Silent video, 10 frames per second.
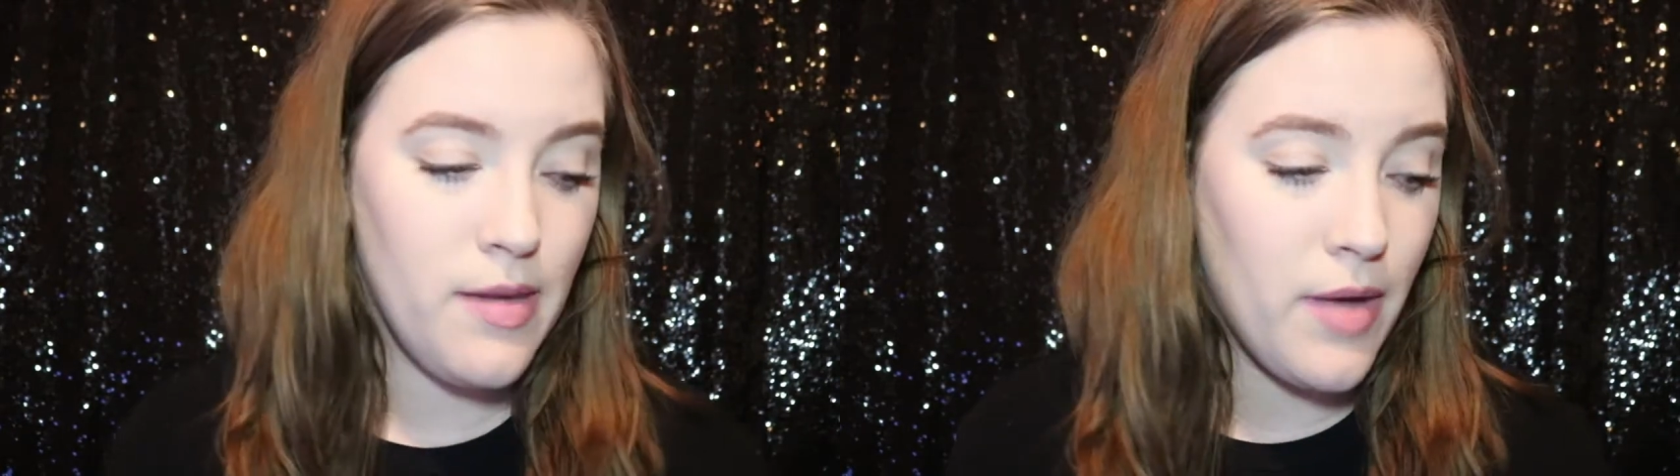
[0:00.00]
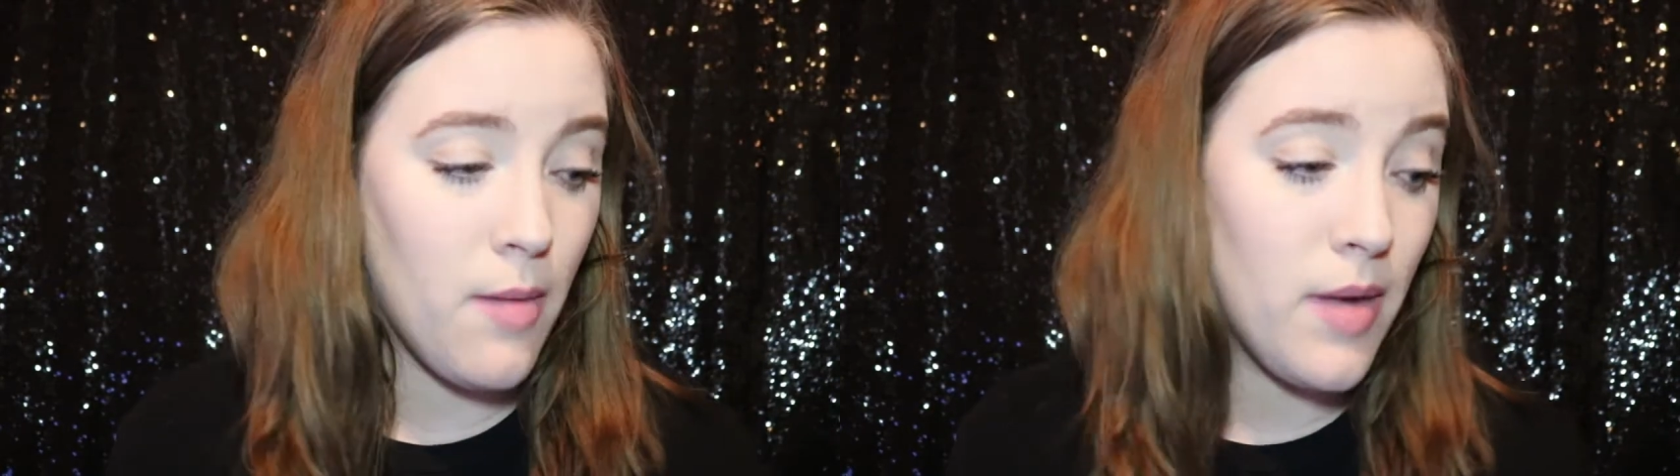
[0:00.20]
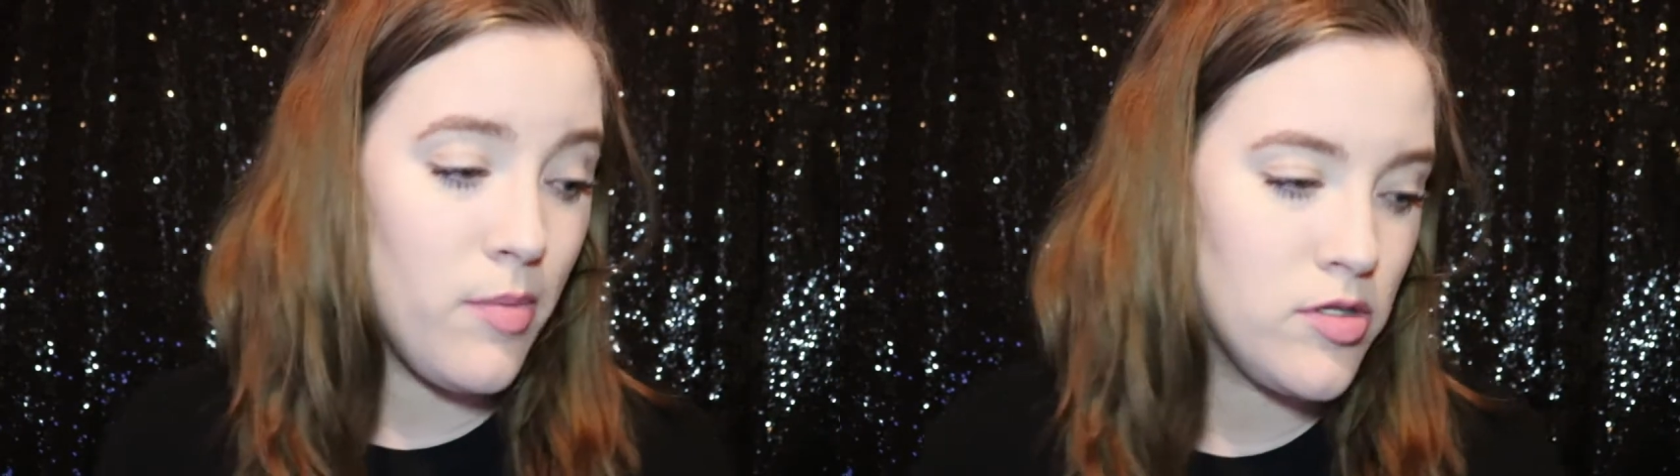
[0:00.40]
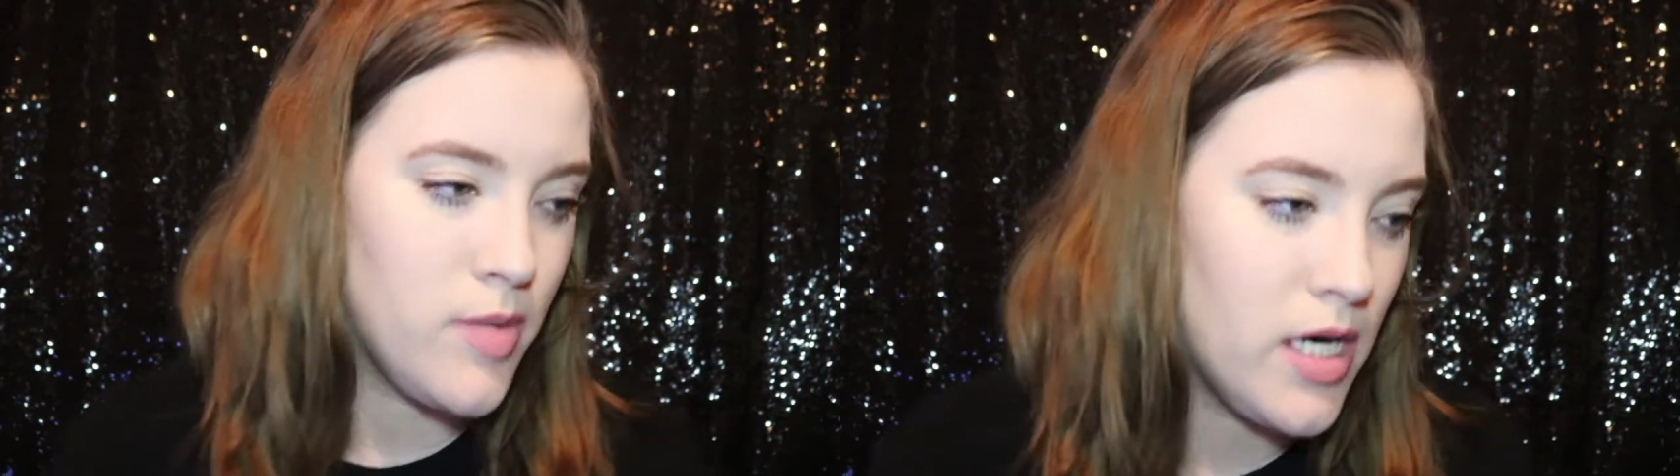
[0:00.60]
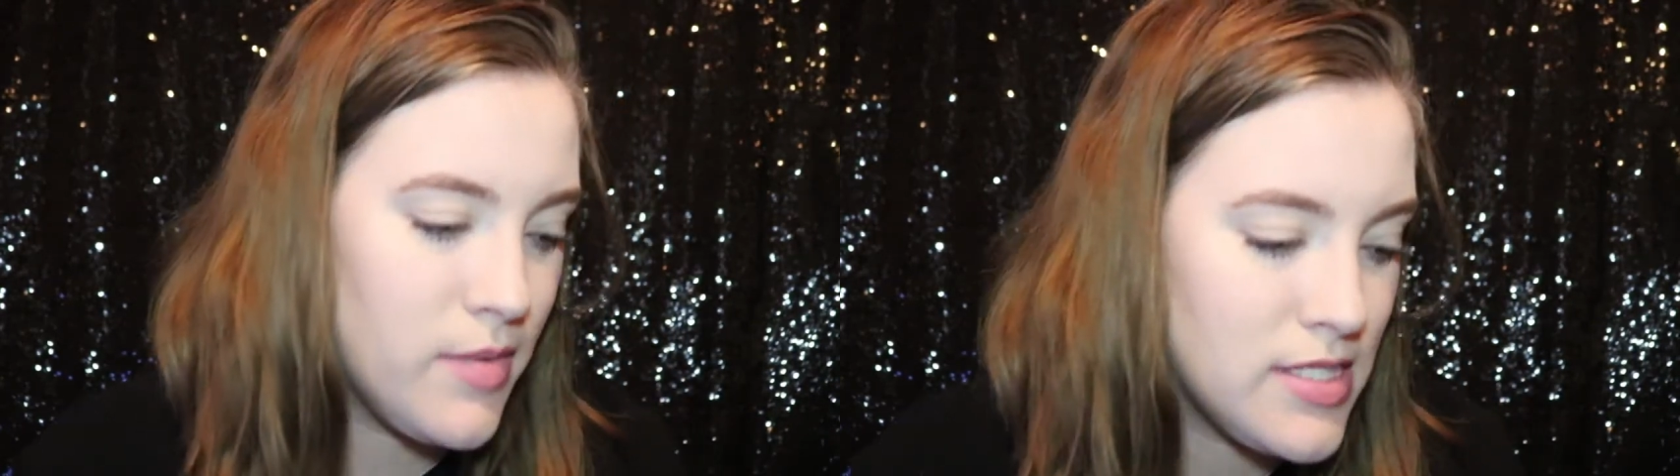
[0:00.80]
about my
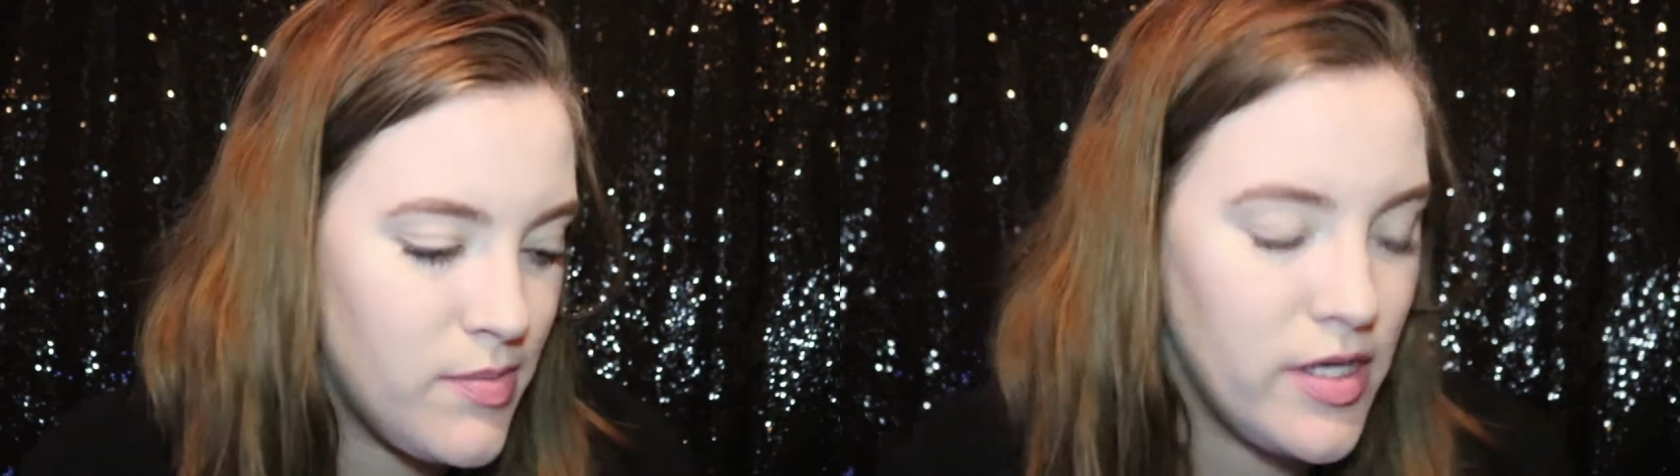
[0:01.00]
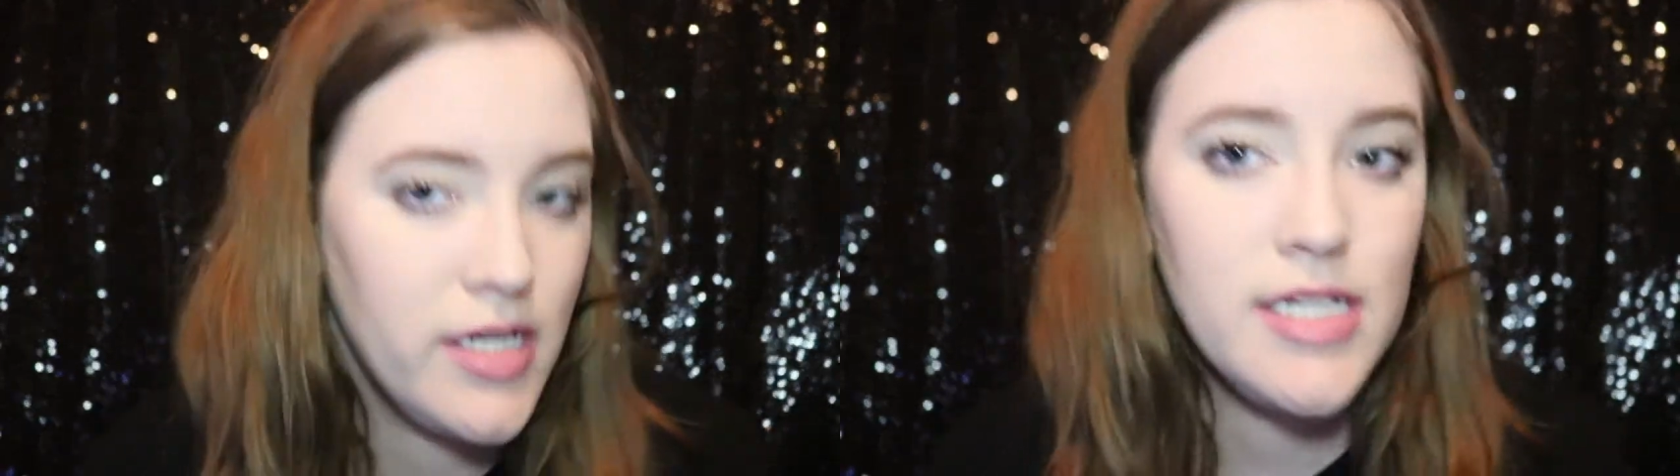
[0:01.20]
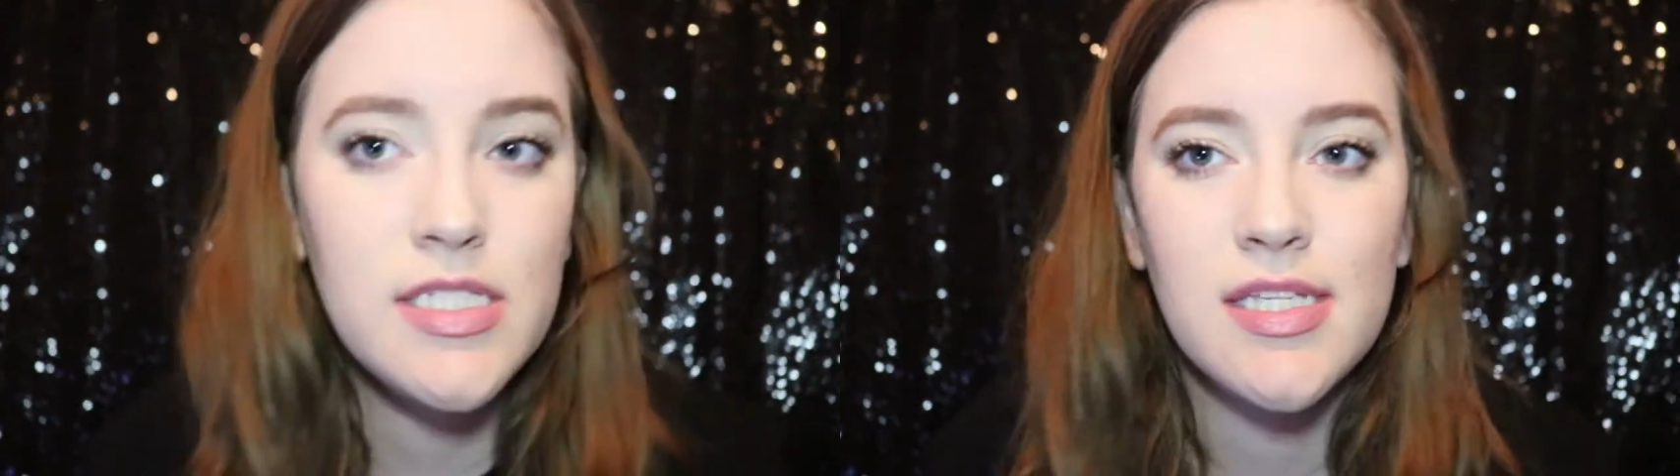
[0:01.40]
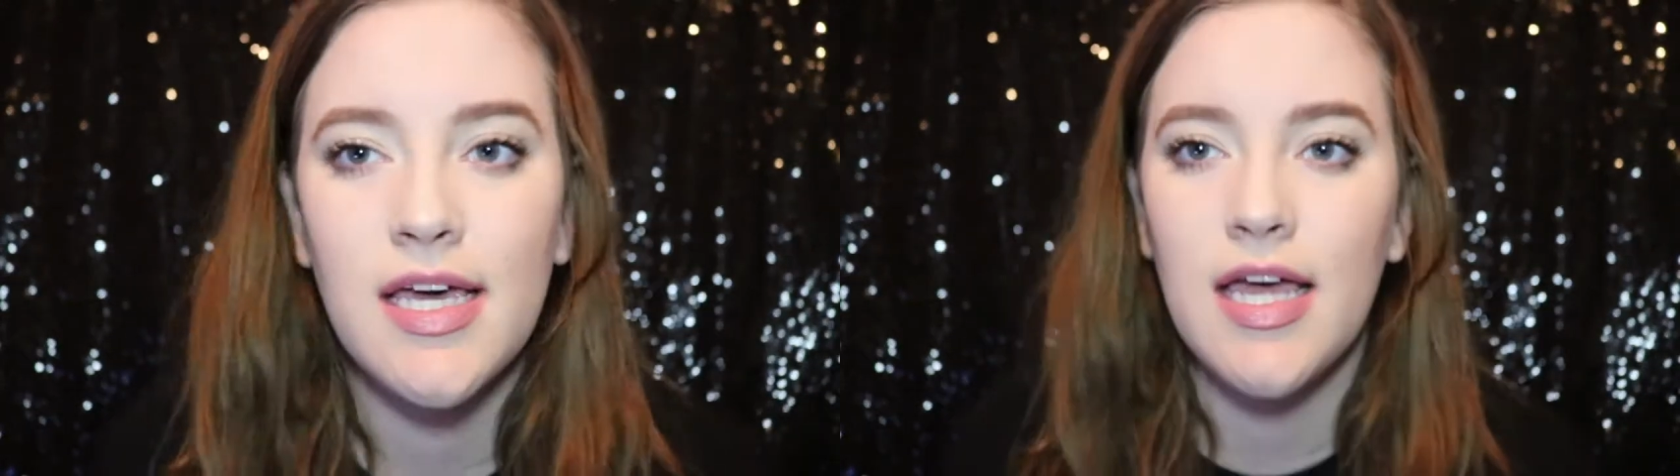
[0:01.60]
postpartum experience,